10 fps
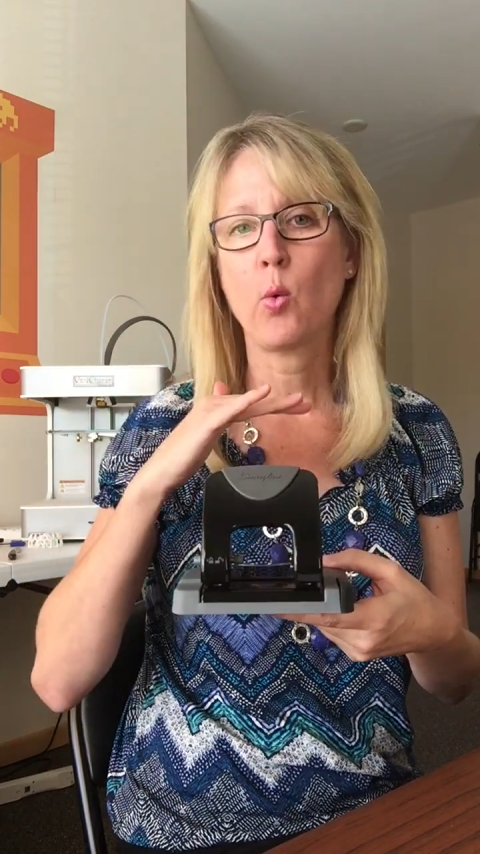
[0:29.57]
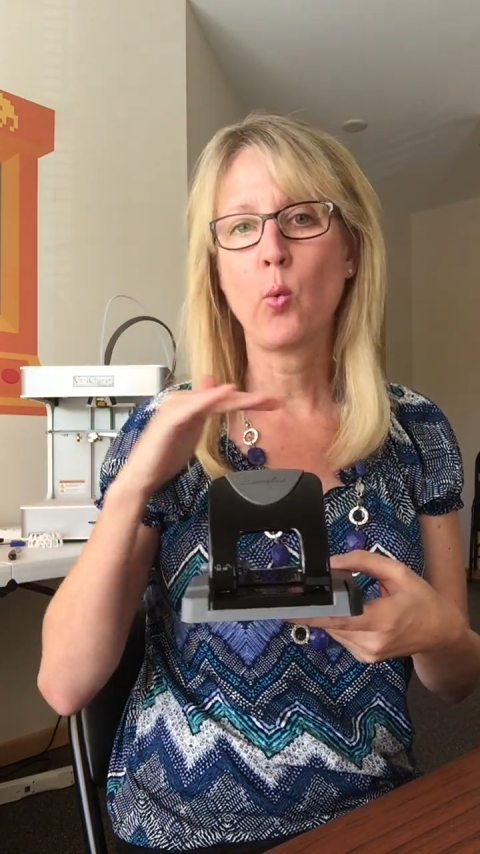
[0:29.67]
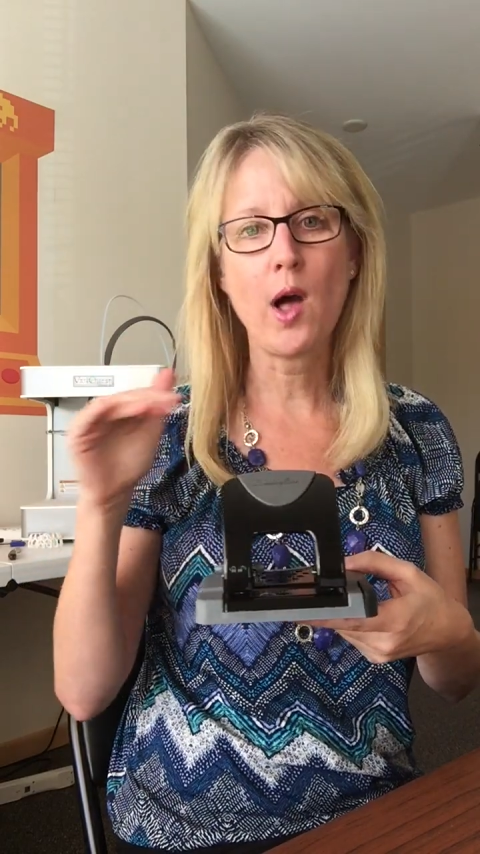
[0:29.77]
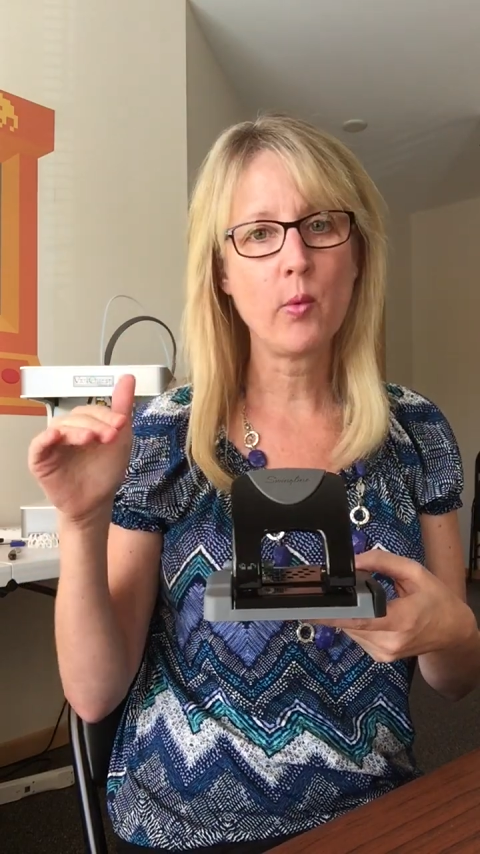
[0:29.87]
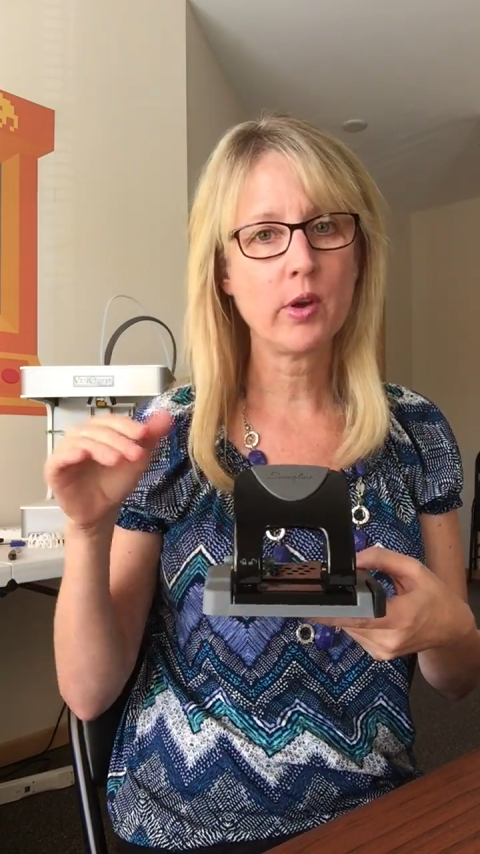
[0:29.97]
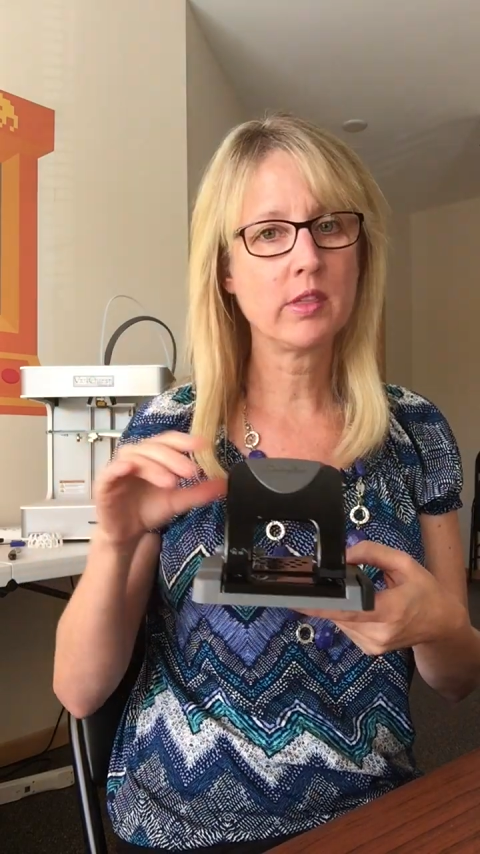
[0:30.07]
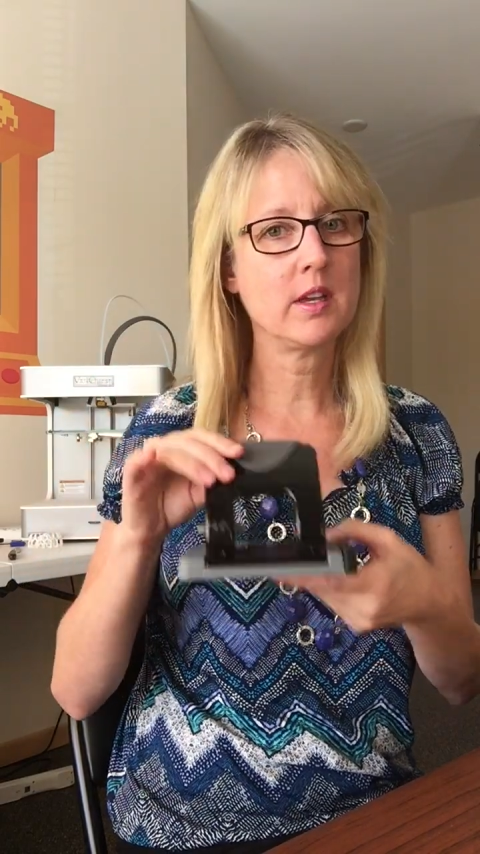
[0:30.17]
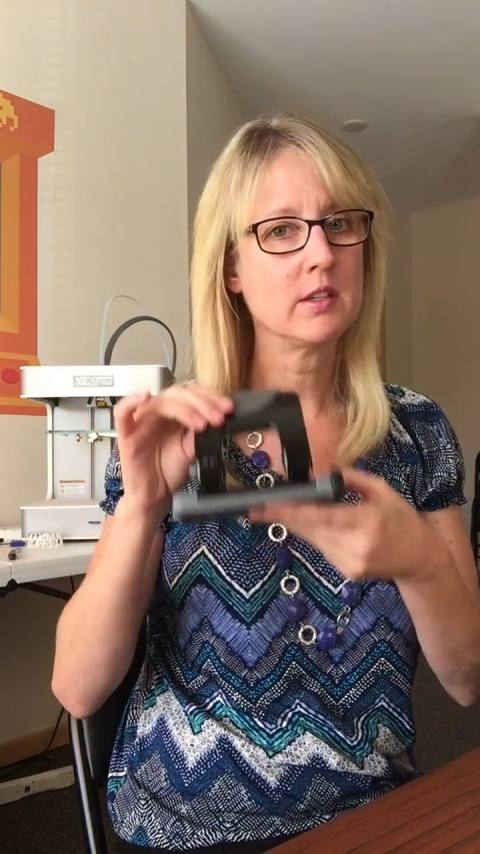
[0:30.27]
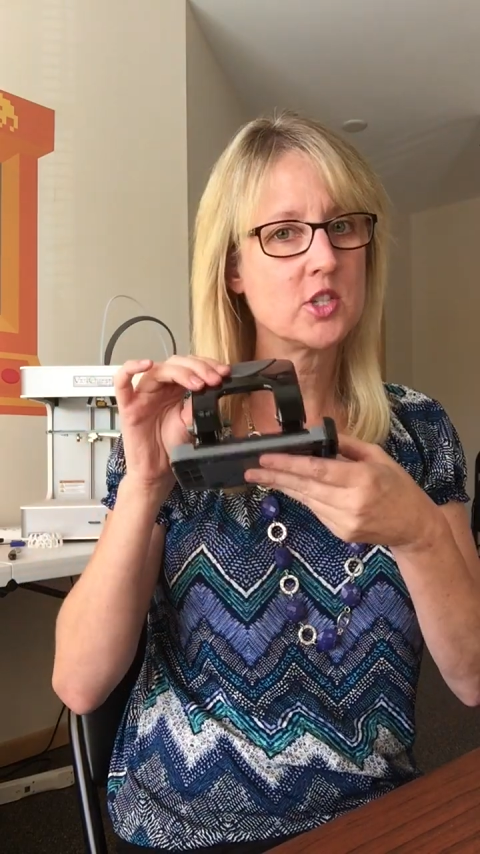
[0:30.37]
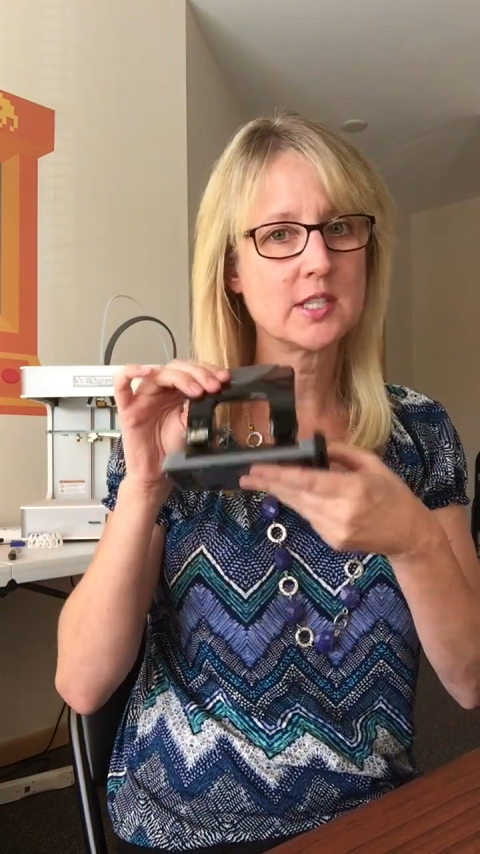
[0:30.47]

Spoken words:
Well worth it.